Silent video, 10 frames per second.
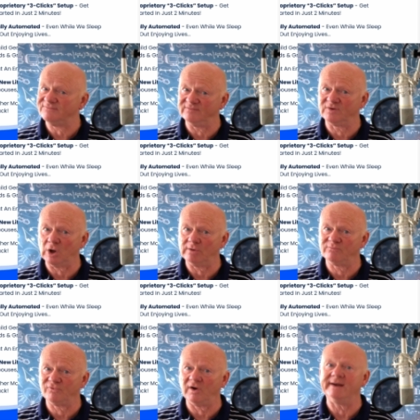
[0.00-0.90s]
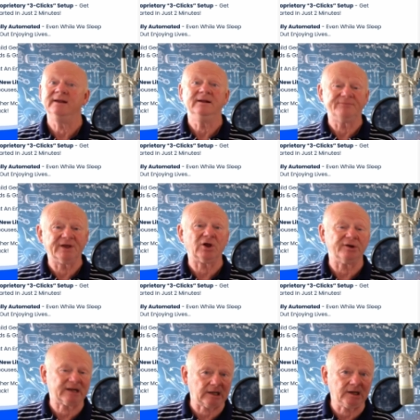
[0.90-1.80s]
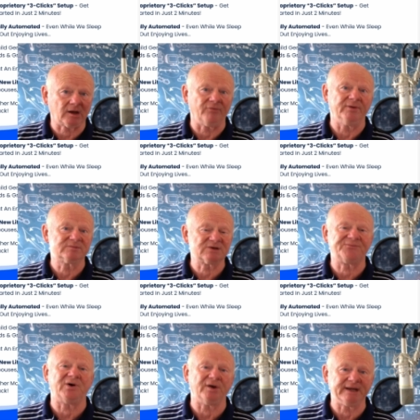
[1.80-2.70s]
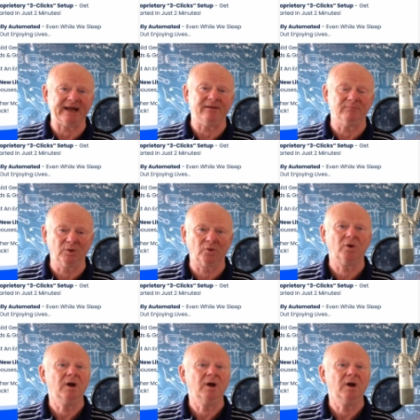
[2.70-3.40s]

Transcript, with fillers: If you've got them right, they're going to click on them to find out more.